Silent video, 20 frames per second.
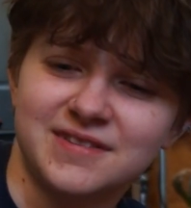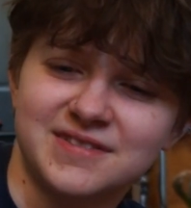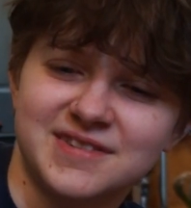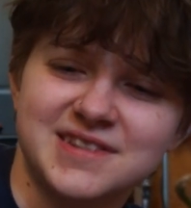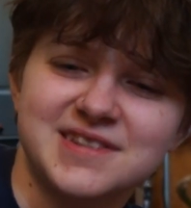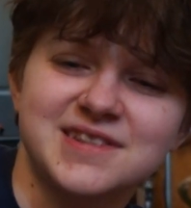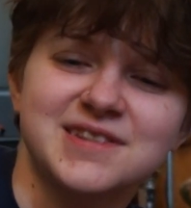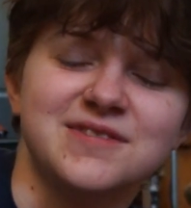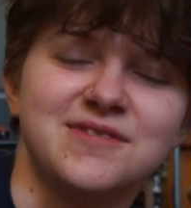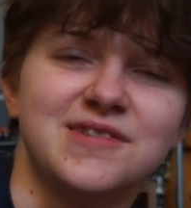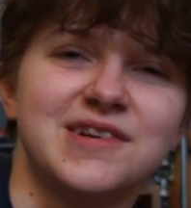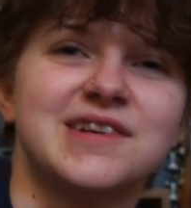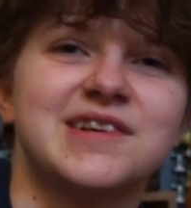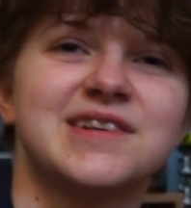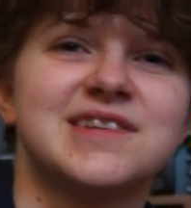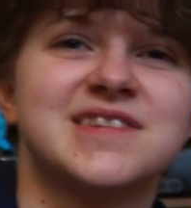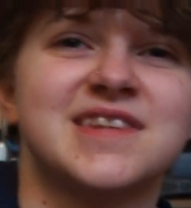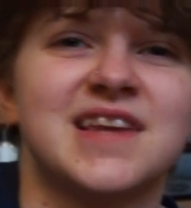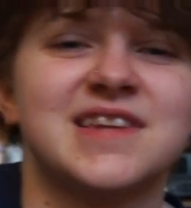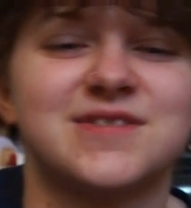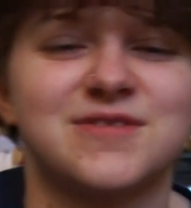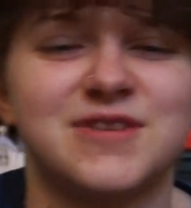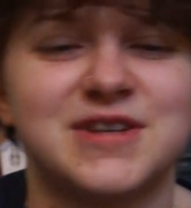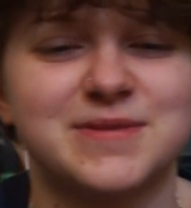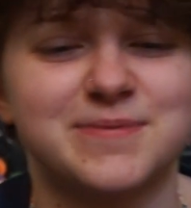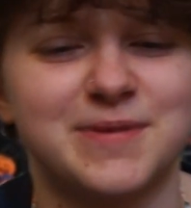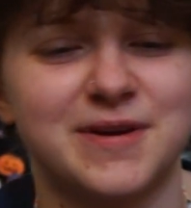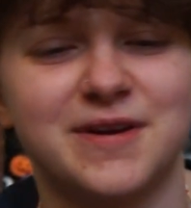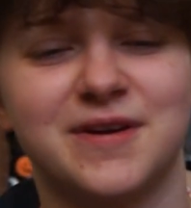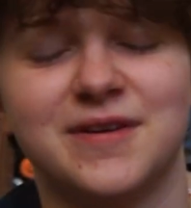This is a really good sensory
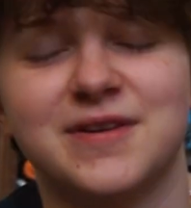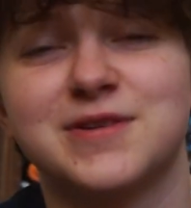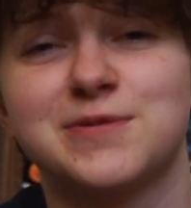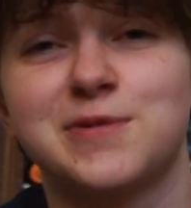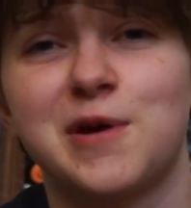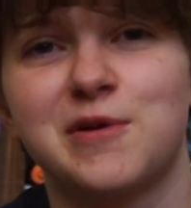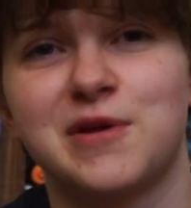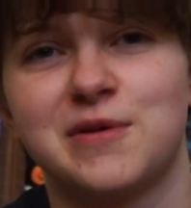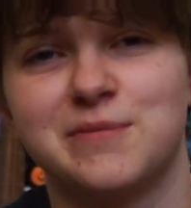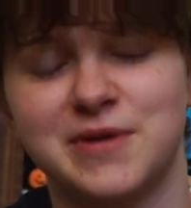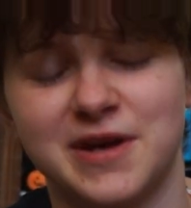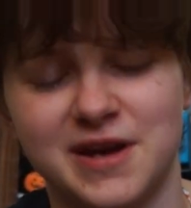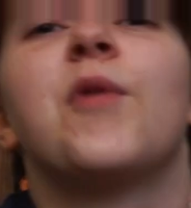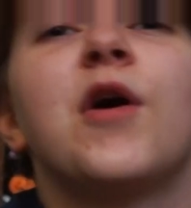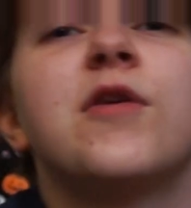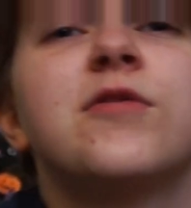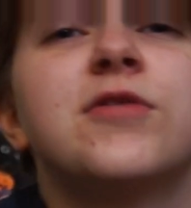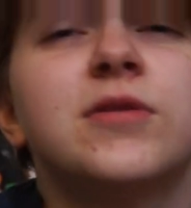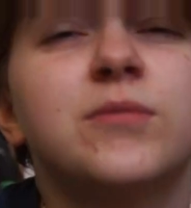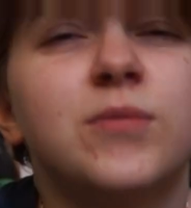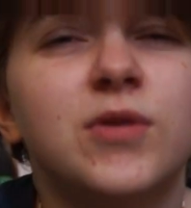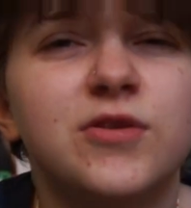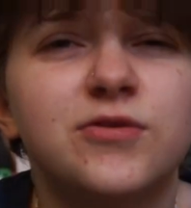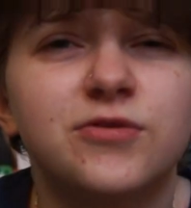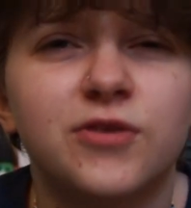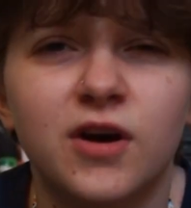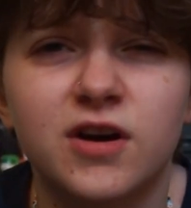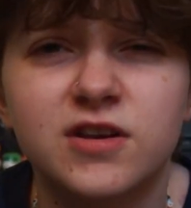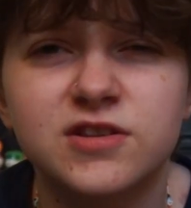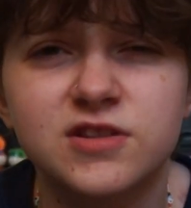experience. Well done, me. I think my
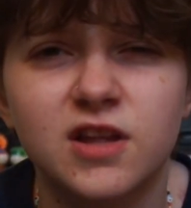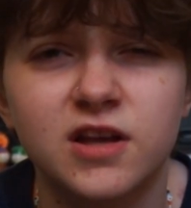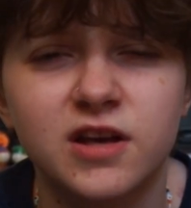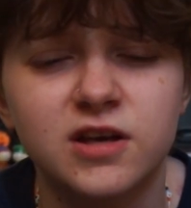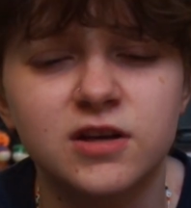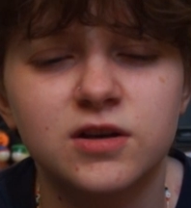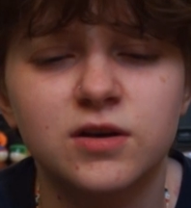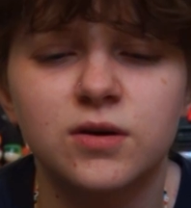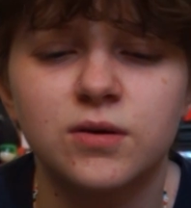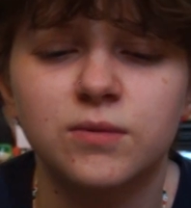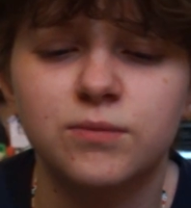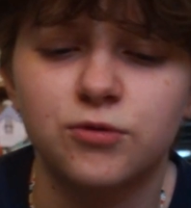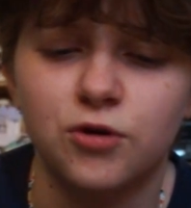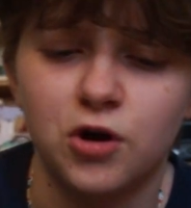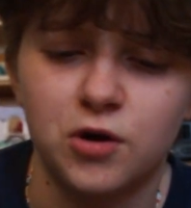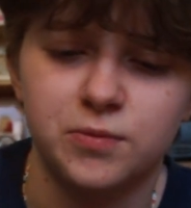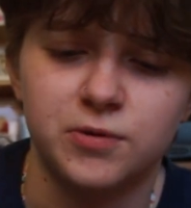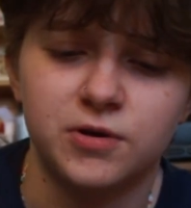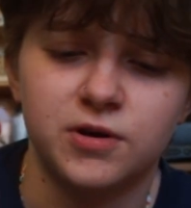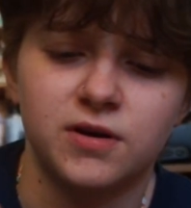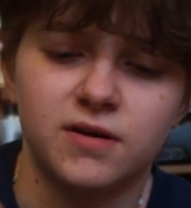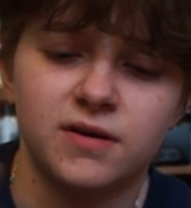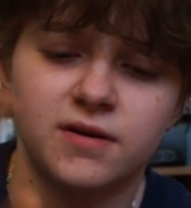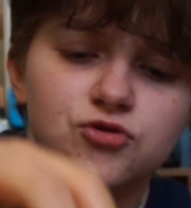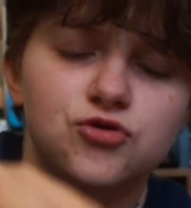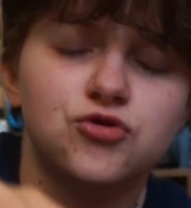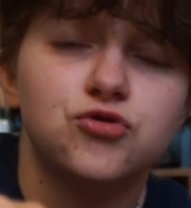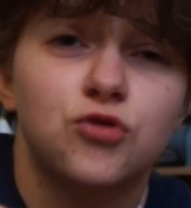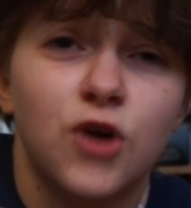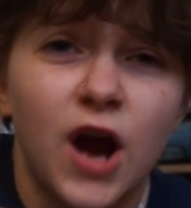first, like, proper
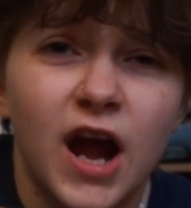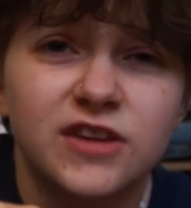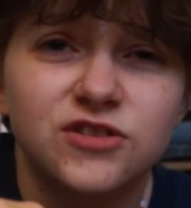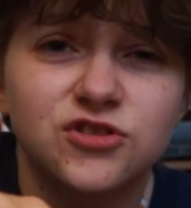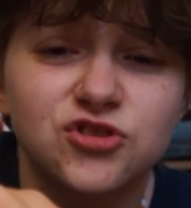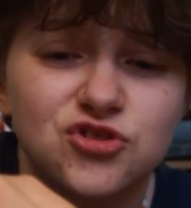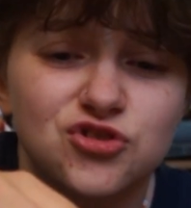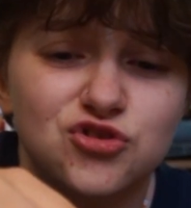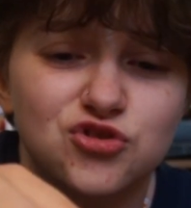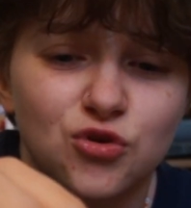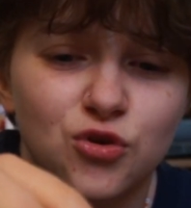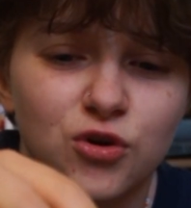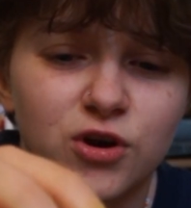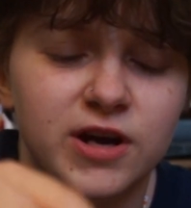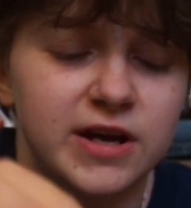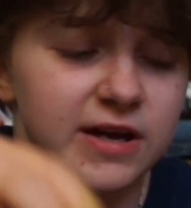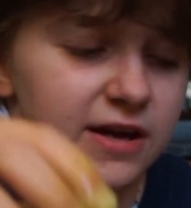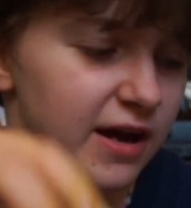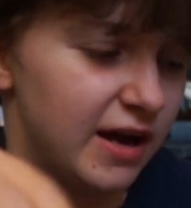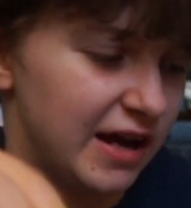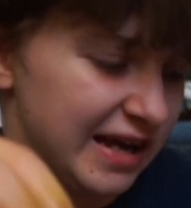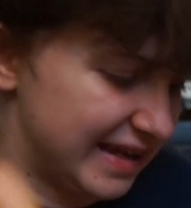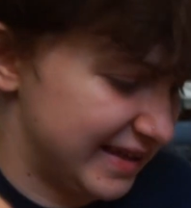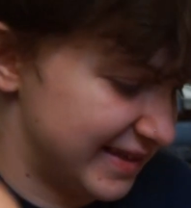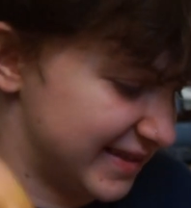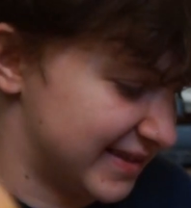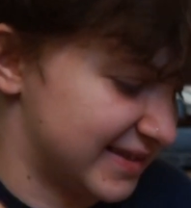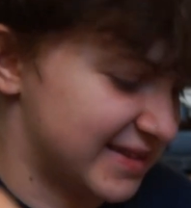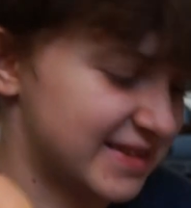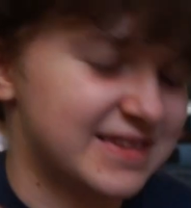trans joy
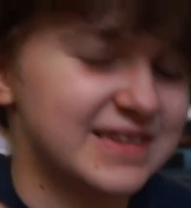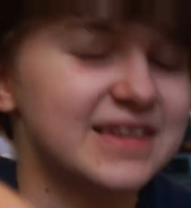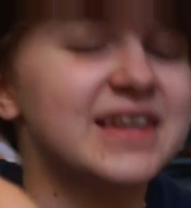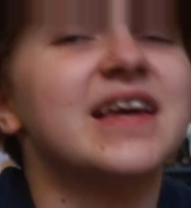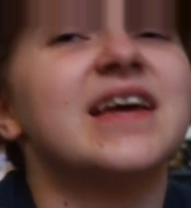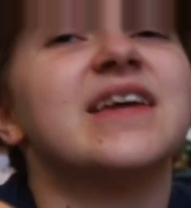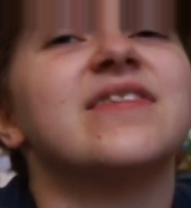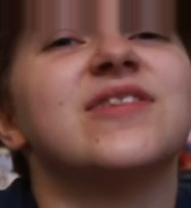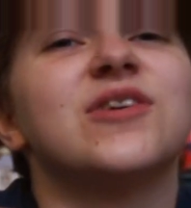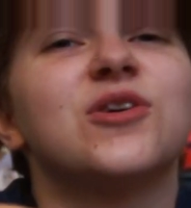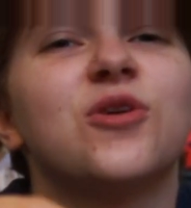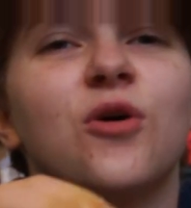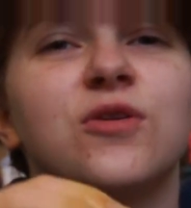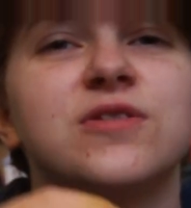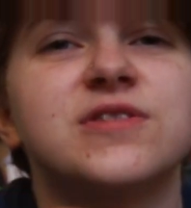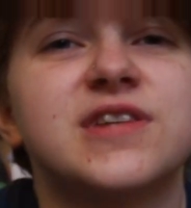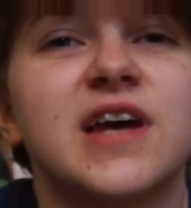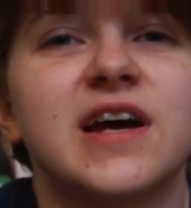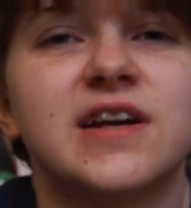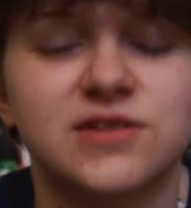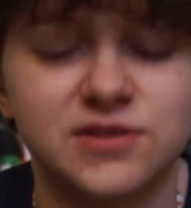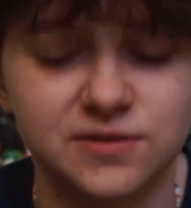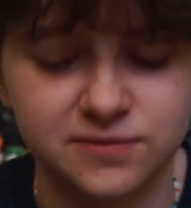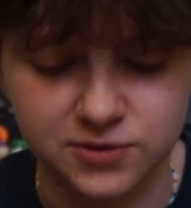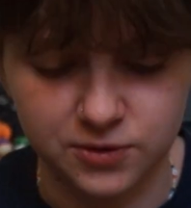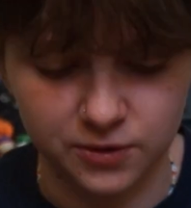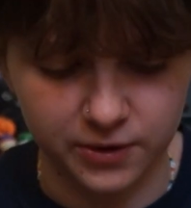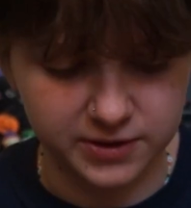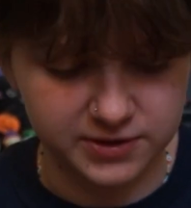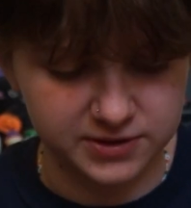as in the context of
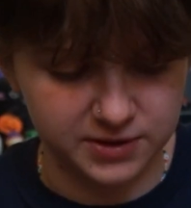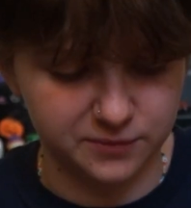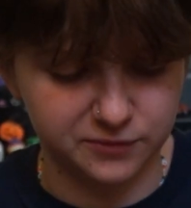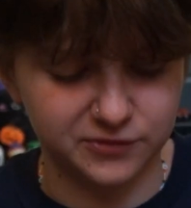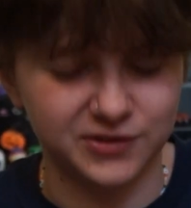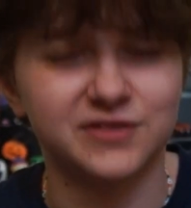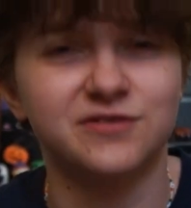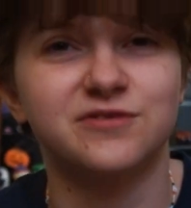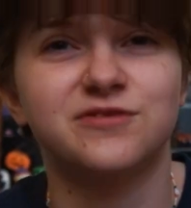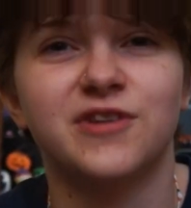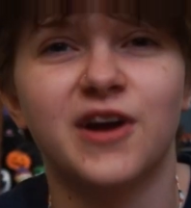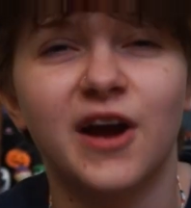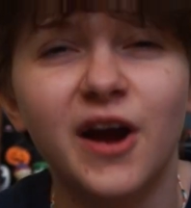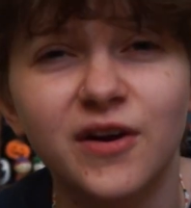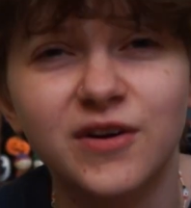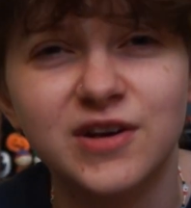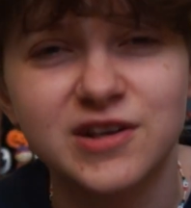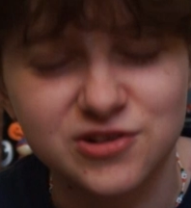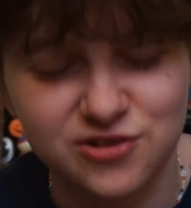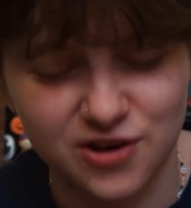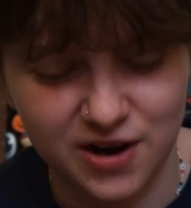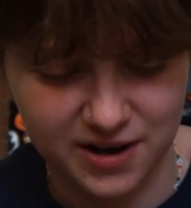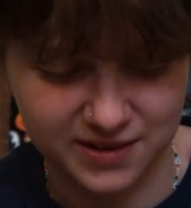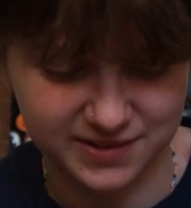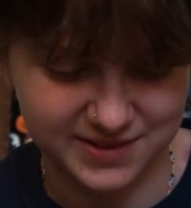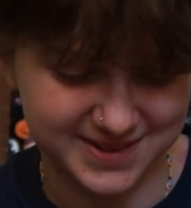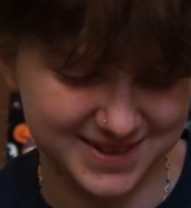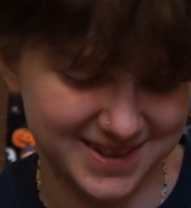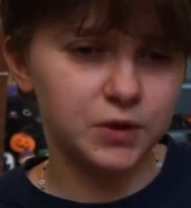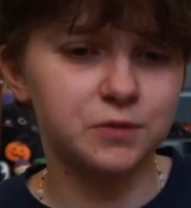doing something very
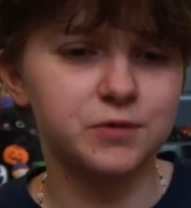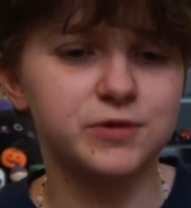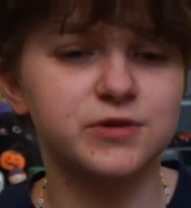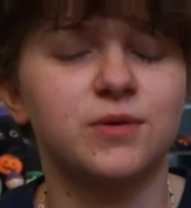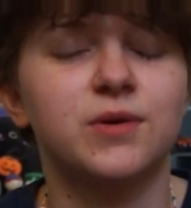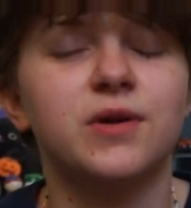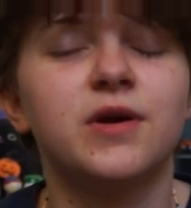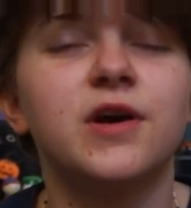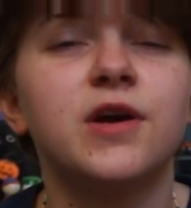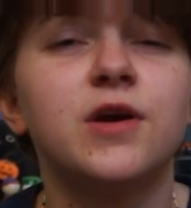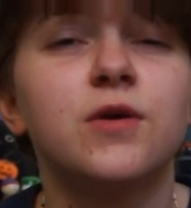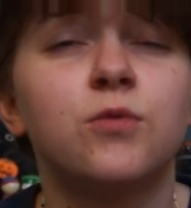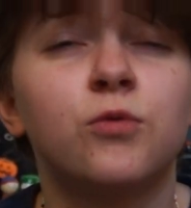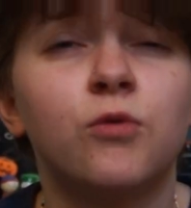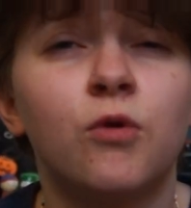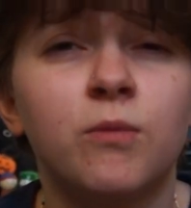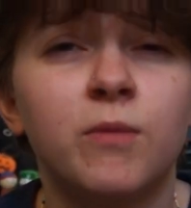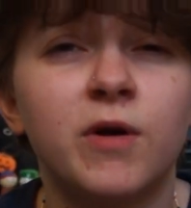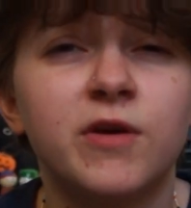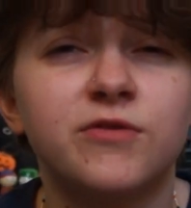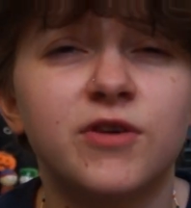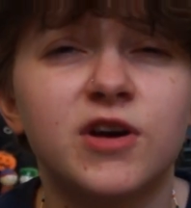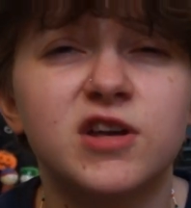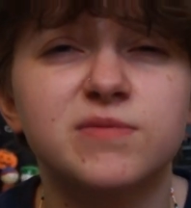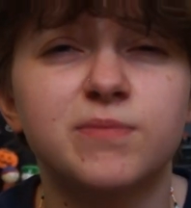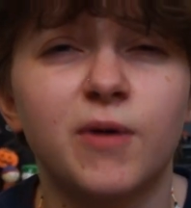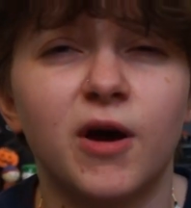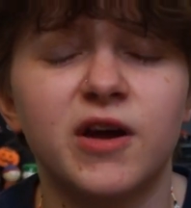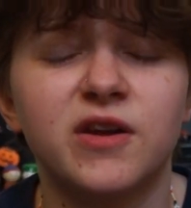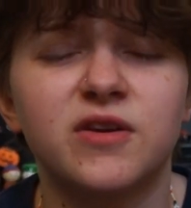trans. It was when I wore my
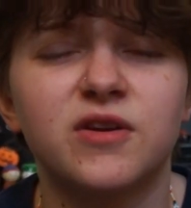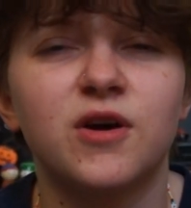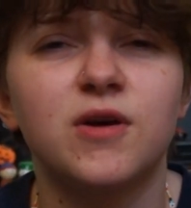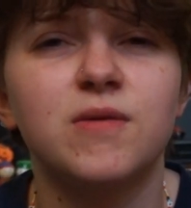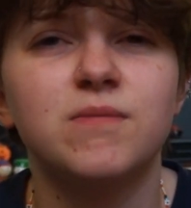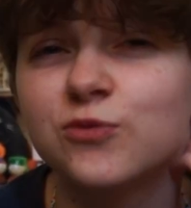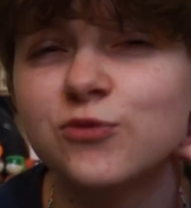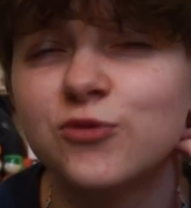first binder.